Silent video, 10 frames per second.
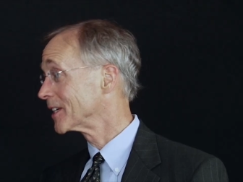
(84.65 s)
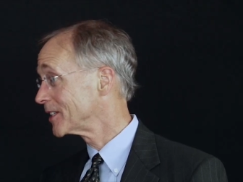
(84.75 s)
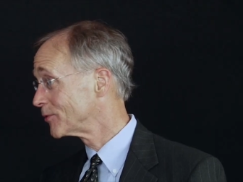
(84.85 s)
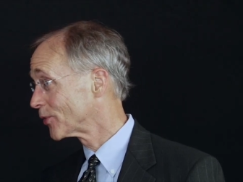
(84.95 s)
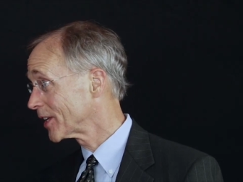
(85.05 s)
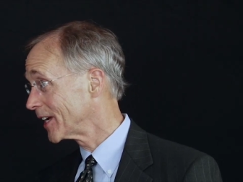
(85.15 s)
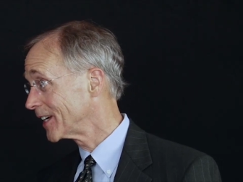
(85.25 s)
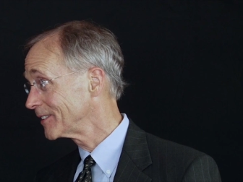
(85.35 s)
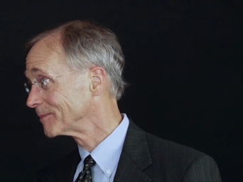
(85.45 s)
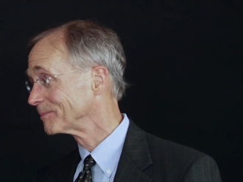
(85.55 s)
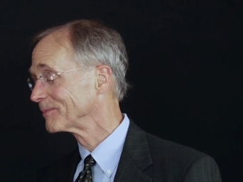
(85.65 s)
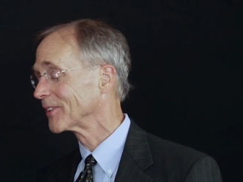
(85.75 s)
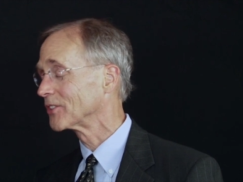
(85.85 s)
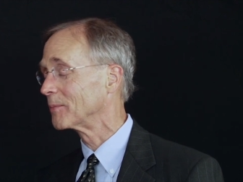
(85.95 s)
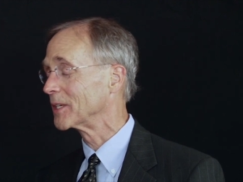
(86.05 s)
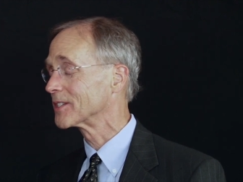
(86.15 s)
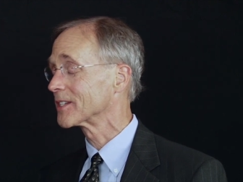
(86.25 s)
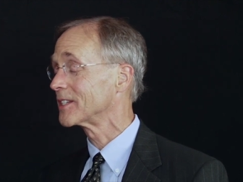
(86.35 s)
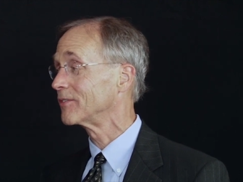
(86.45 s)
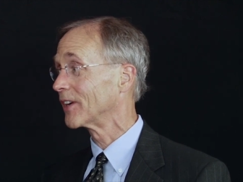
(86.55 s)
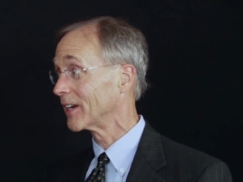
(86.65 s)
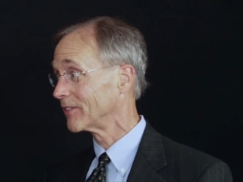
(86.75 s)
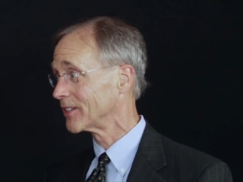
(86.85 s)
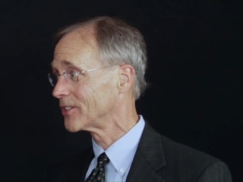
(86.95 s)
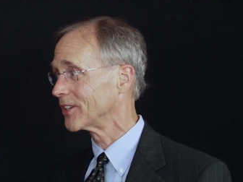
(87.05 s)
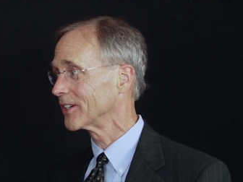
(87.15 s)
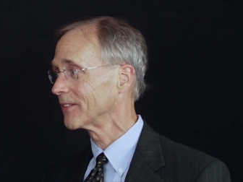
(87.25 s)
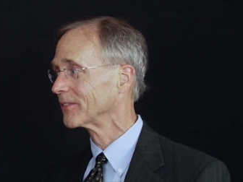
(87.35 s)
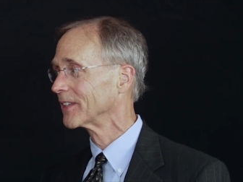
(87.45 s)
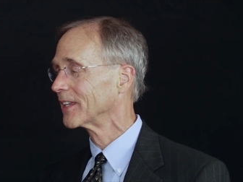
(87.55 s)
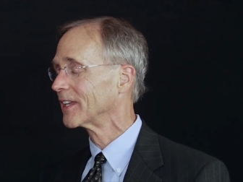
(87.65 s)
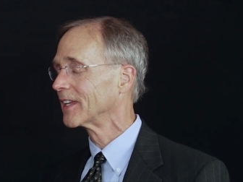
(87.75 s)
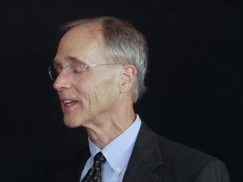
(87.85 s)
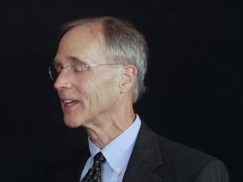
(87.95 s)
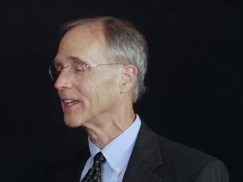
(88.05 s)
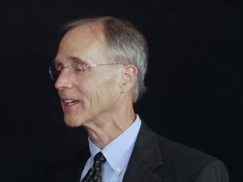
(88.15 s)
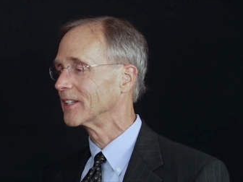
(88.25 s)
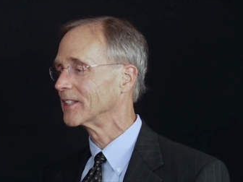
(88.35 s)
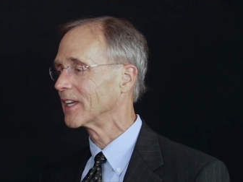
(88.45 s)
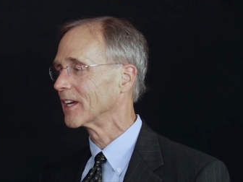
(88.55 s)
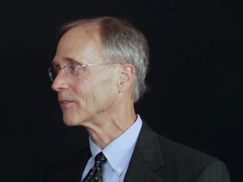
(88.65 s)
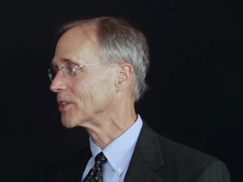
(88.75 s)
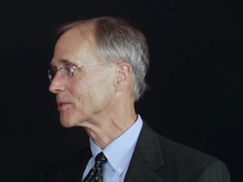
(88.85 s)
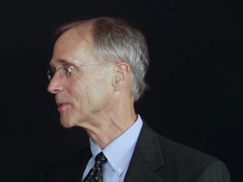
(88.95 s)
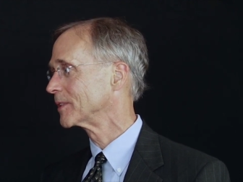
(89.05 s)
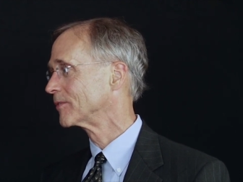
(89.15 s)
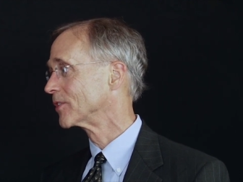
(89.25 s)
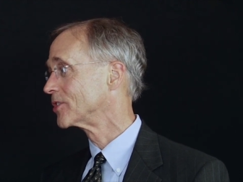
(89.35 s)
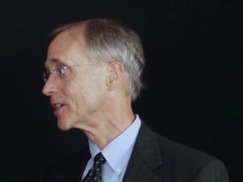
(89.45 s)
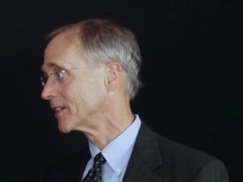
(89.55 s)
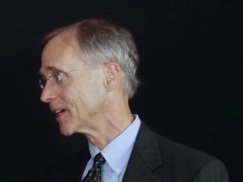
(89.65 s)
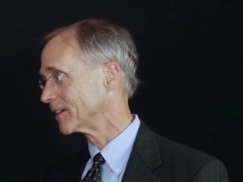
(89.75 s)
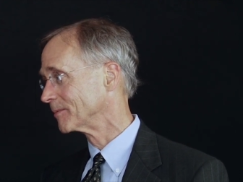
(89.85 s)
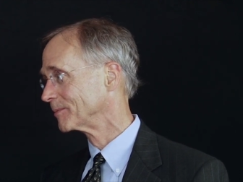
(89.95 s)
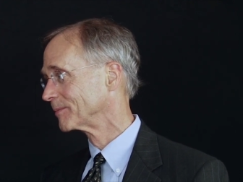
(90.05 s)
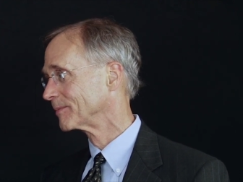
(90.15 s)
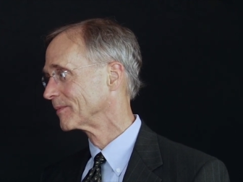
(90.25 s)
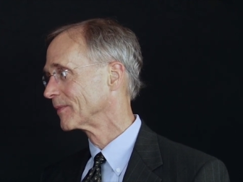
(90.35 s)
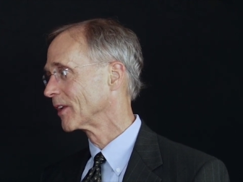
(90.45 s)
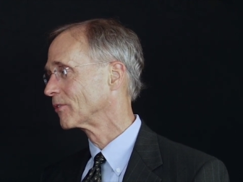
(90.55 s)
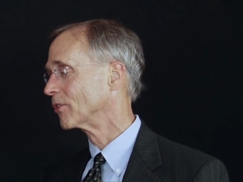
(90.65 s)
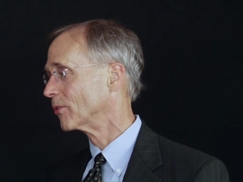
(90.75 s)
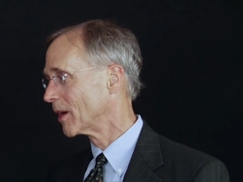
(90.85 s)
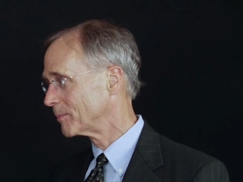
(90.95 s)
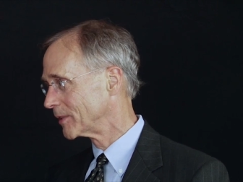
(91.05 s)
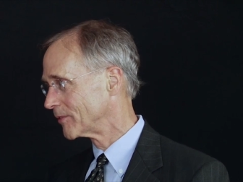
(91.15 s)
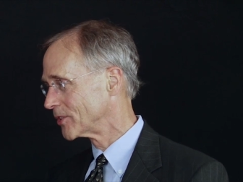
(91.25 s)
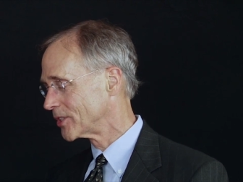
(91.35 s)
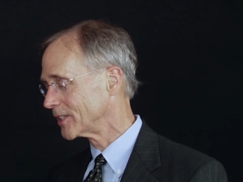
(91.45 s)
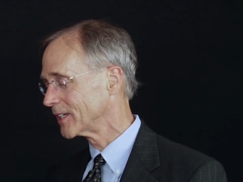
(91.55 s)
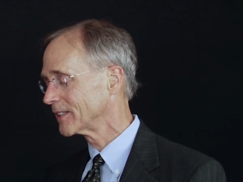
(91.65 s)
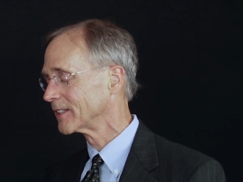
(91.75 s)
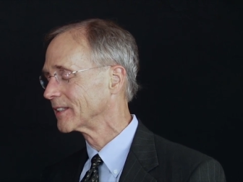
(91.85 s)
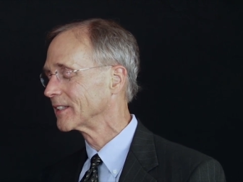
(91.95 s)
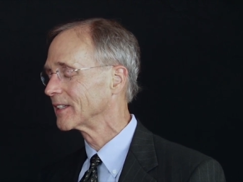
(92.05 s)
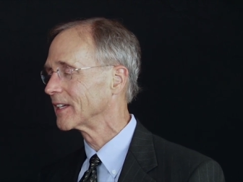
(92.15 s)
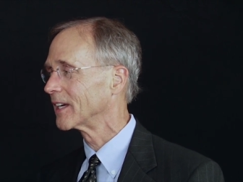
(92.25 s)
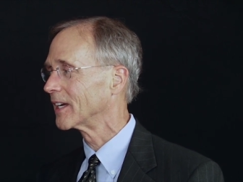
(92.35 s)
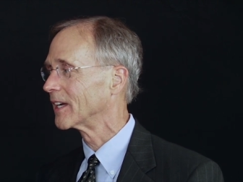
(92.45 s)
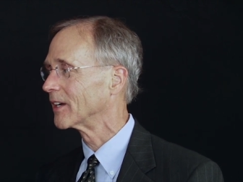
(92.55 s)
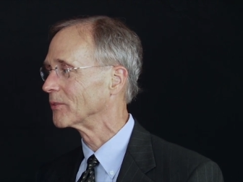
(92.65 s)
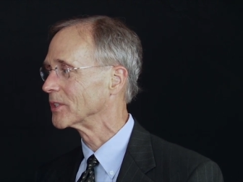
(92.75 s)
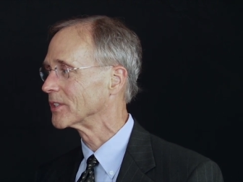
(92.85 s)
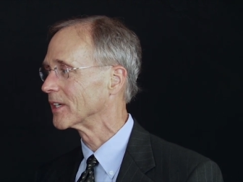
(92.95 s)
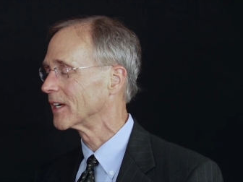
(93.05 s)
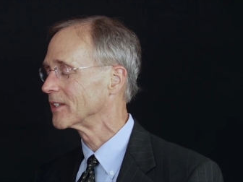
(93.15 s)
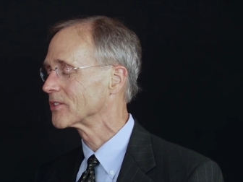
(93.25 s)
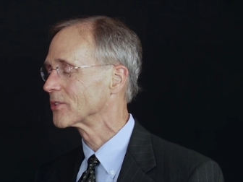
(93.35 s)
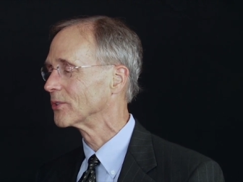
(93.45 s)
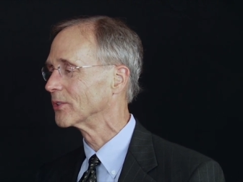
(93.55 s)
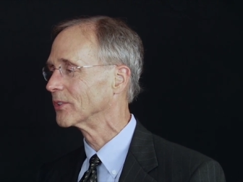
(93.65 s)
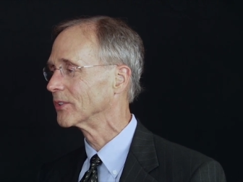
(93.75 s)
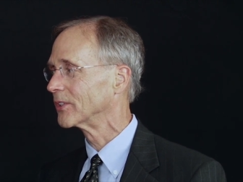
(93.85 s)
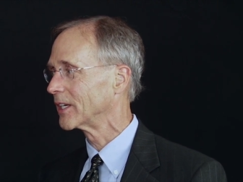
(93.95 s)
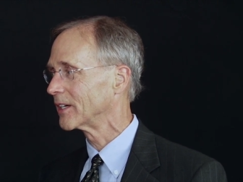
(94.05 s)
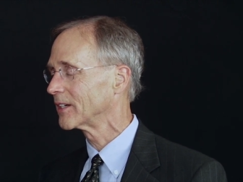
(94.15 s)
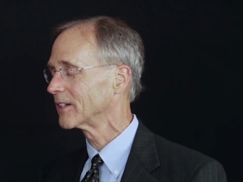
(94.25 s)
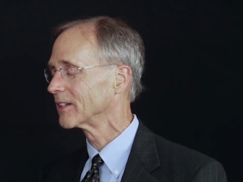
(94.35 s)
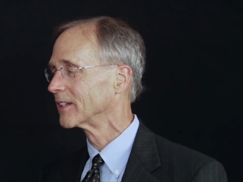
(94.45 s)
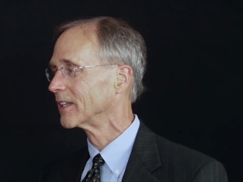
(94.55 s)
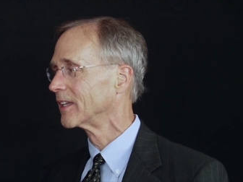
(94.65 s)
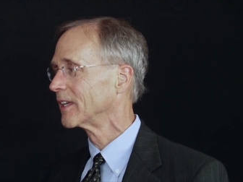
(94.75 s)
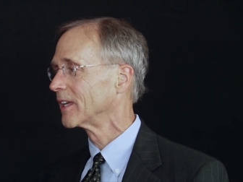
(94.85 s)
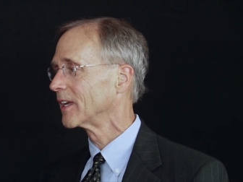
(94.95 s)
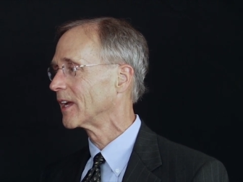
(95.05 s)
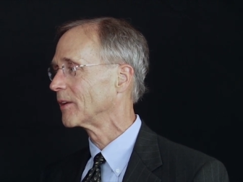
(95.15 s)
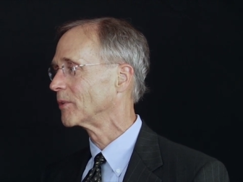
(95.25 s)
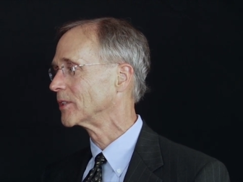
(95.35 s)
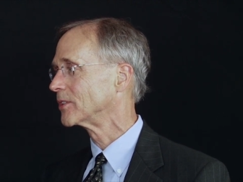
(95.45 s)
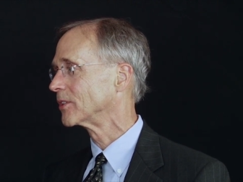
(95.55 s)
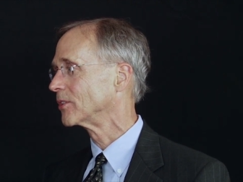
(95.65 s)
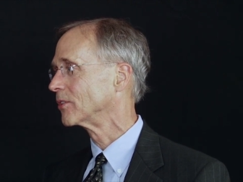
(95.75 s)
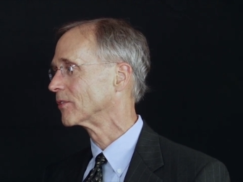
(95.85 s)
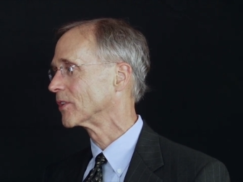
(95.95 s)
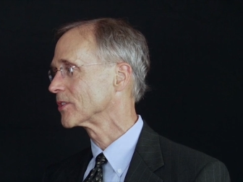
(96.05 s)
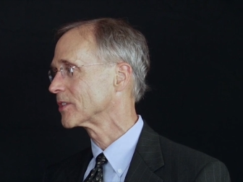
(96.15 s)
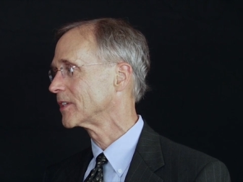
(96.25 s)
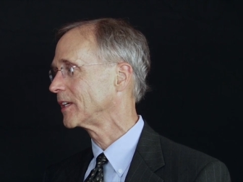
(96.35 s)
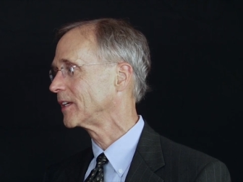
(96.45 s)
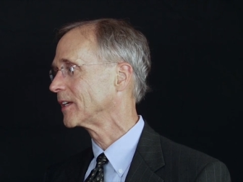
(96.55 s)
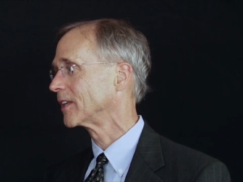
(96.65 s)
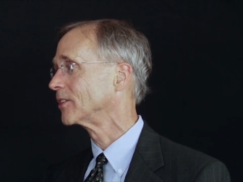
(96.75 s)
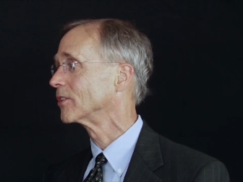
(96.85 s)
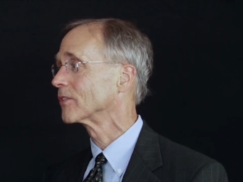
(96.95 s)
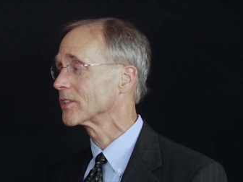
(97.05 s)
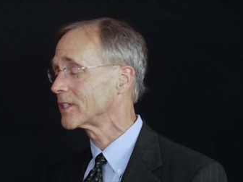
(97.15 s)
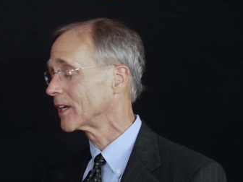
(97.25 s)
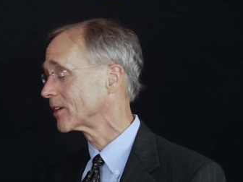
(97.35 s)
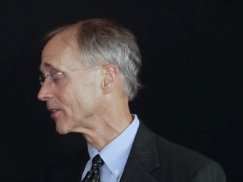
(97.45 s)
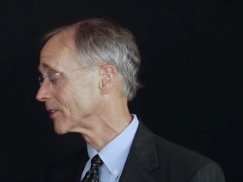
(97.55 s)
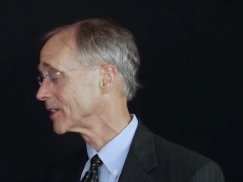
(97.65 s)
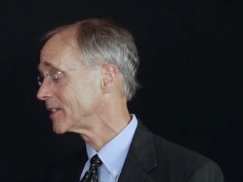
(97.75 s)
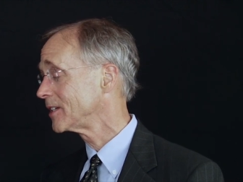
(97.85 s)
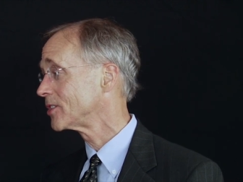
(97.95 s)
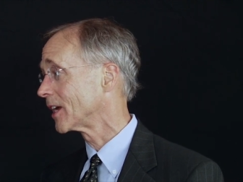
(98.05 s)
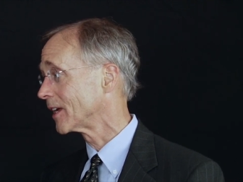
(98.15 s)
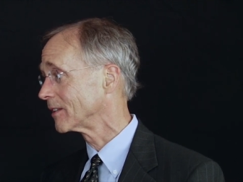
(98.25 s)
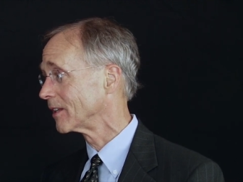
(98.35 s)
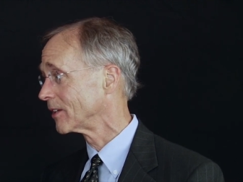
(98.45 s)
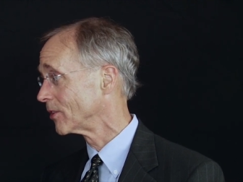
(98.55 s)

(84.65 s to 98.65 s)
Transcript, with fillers: in nineteen forty-eight, so I'll be sixty-five this year, in uh, Richmond, Virginia. Mm-hmm. Grew up in Virginia. Uh, went to high school there. I went to university at the university I currently teach at, mm-hmm.